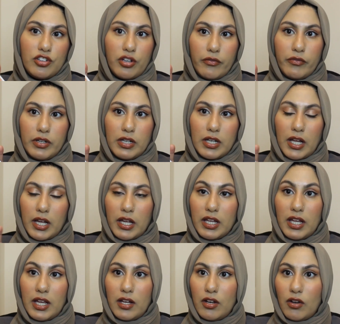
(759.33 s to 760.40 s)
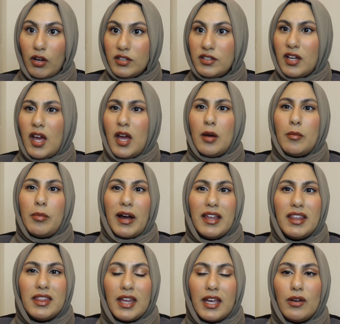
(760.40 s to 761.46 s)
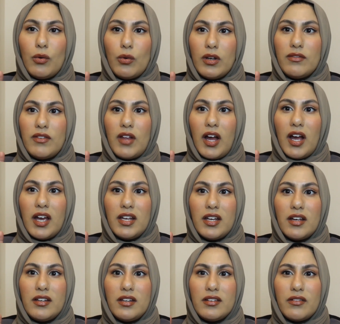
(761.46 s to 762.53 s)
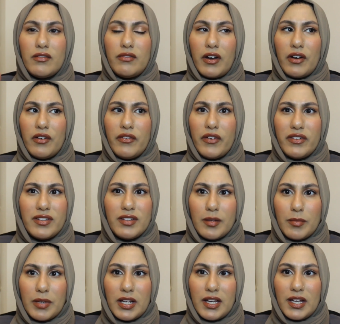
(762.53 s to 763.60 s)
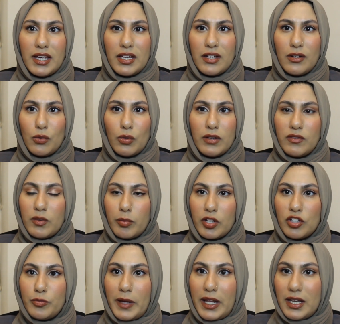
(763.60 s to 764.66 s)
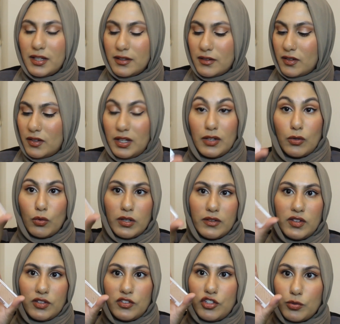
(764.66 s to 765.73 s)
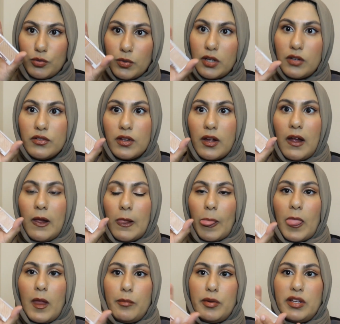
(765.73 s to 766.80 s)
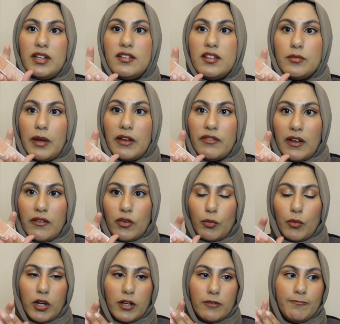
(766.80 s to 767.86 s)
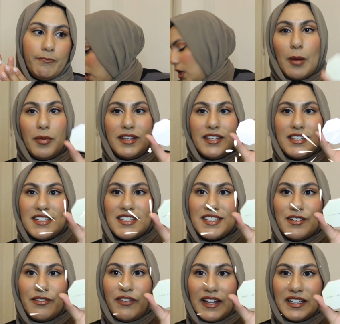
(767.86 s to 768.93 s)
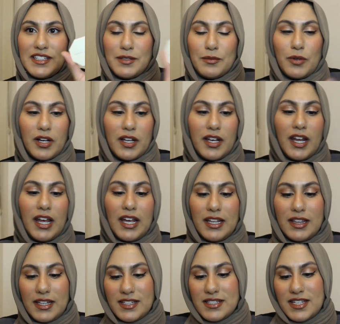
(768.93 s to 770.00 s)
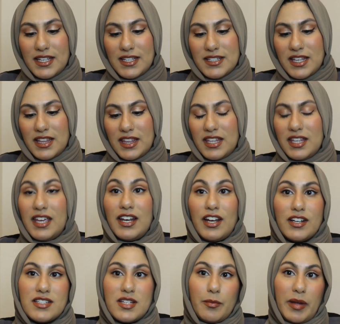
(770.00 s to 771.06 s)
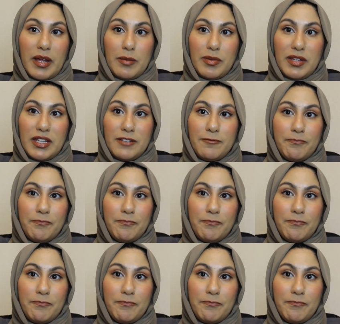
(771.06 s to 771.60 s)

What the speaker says: I really like it a lot. But I think all of the highlighters are very similar in all of the blush palettes, in all of these duos. But this is my favourite one. But this is the Fenty one. This is in Hustler Baby.